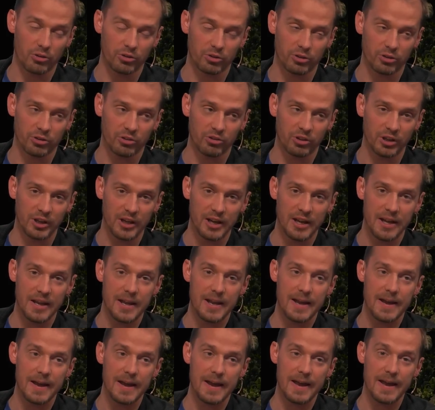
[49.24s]
Oscars.
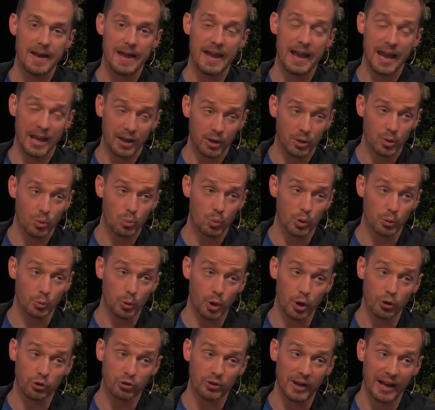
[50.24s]
And what
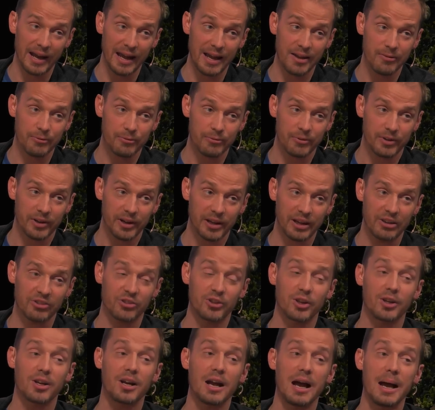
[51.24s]
we also have is
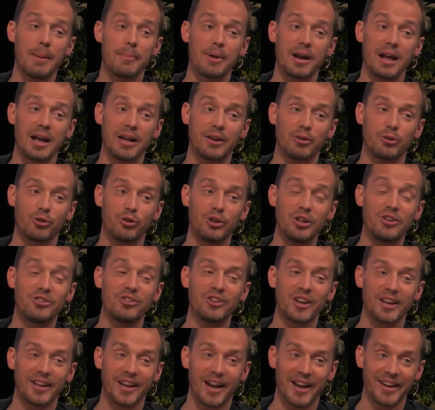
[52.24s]
the Camera
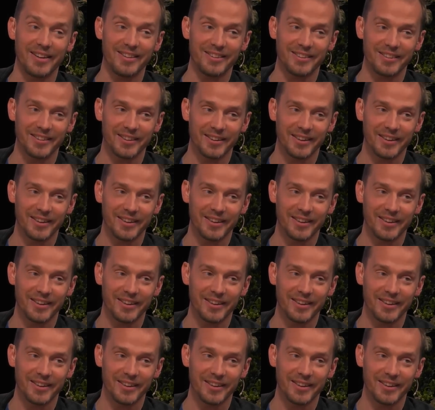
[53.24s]
Justitia night.